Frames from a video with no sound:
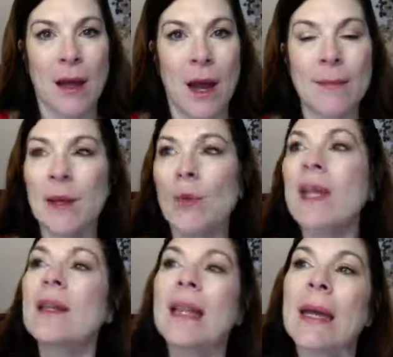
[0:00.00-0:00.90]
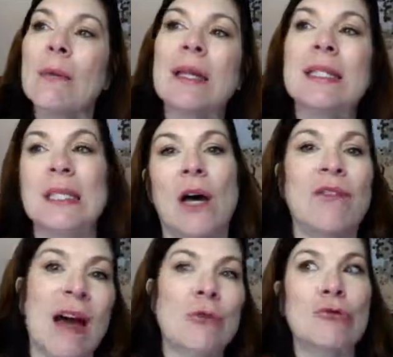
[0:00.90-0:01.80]
I mean, we can label that self
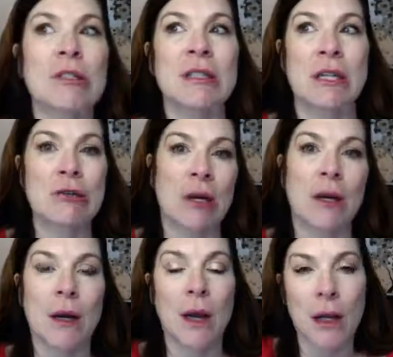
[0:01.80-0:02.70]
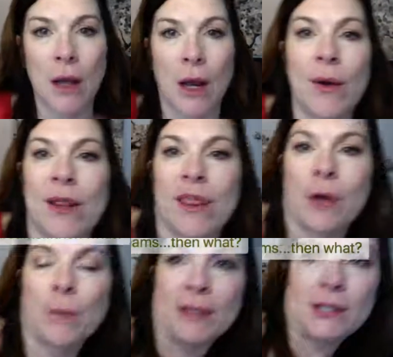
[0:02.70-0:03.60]
actualization, you know, in
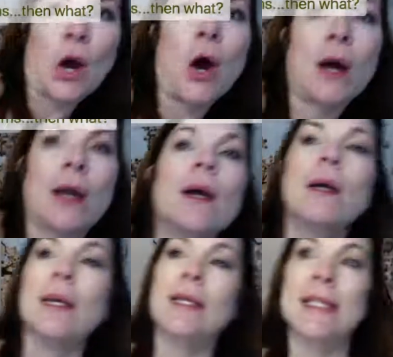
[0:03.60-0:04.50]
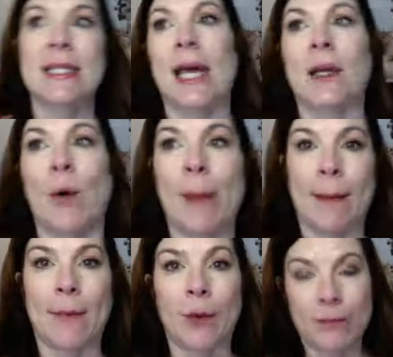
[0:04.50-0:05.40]
therapy talk, in
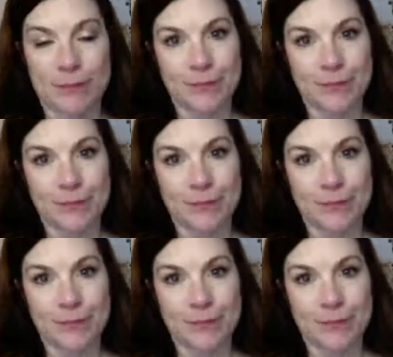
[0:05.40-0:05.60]
psychobabble.